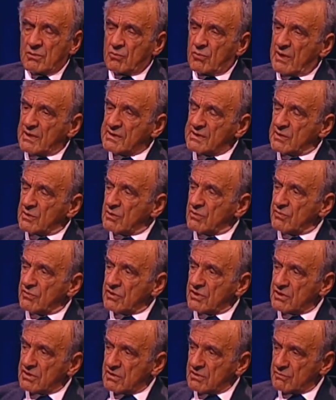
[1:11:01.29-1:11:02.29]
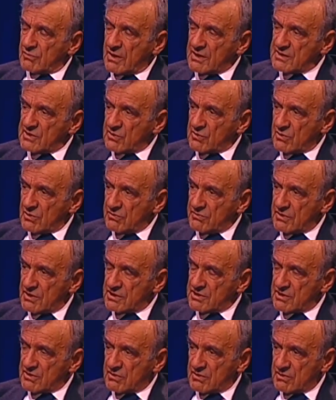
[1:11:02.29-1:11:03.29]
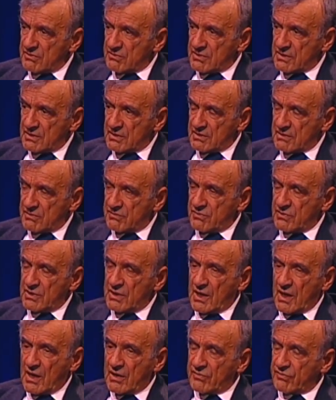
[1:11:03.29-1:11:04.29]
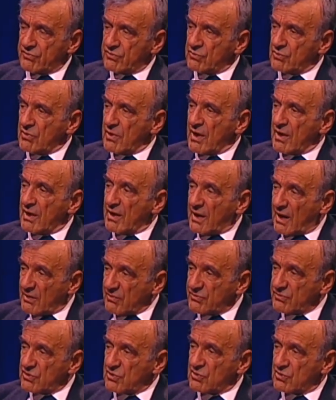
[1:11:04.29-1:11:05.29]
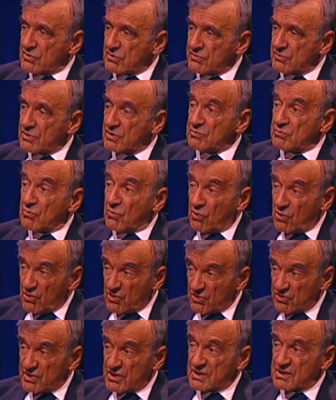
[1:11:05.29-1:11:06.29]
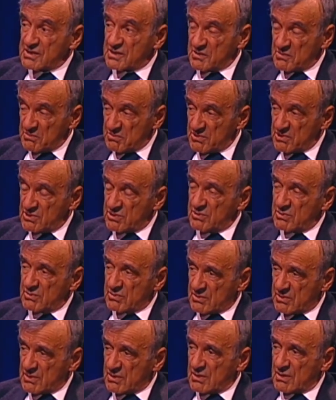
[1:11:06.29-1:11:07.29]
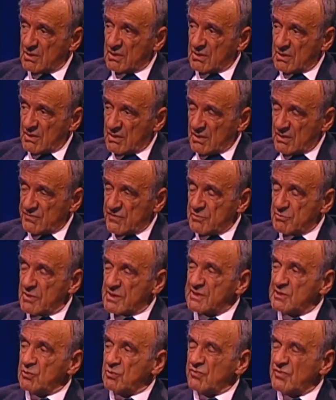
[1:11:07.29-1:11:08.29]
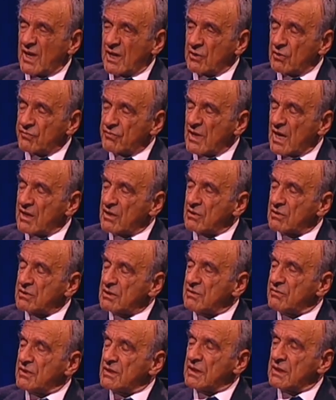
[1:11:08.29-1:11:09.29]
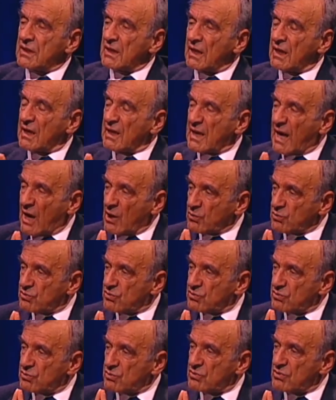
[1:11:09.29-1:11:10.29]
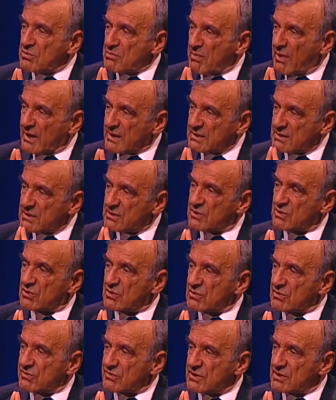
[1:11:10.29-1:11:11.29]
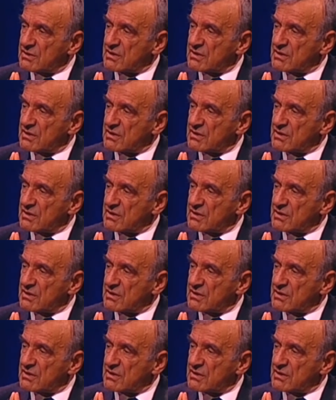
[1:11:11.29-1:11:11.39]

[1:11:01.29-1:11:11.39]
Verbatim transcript: Once the convert, once the convert is a convert, we have to love the convert more than a simple Jew. Mm-hmm. We must, do, we, are not, we are not even allowed to remind the convert